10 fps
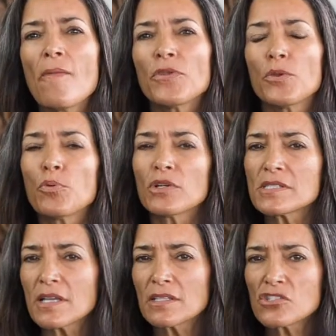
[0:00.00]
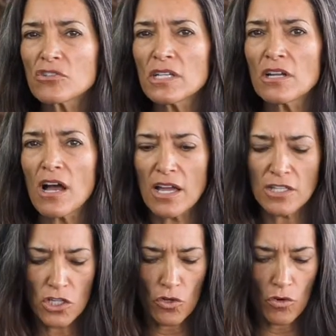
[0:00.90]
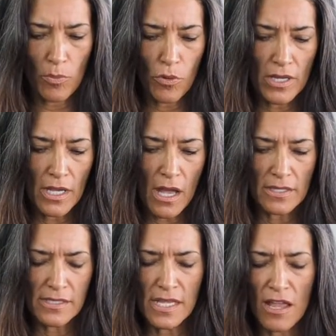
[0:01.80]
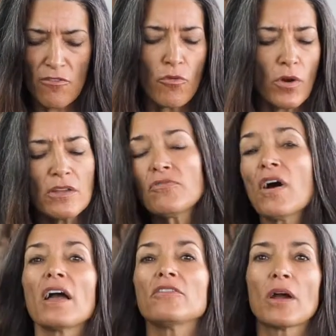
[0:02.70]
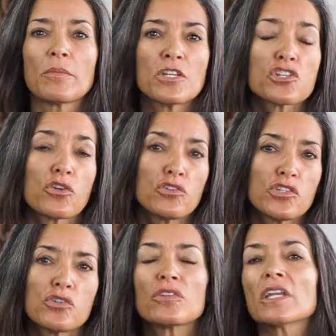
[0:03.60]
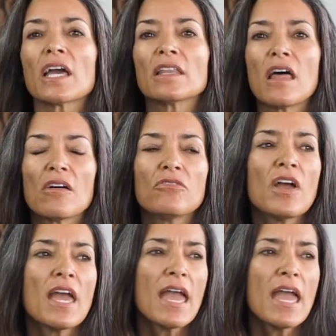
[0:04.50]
You put sunscreen on, you're putting on, say, a forty-five. Now I'm going to show you two that I love.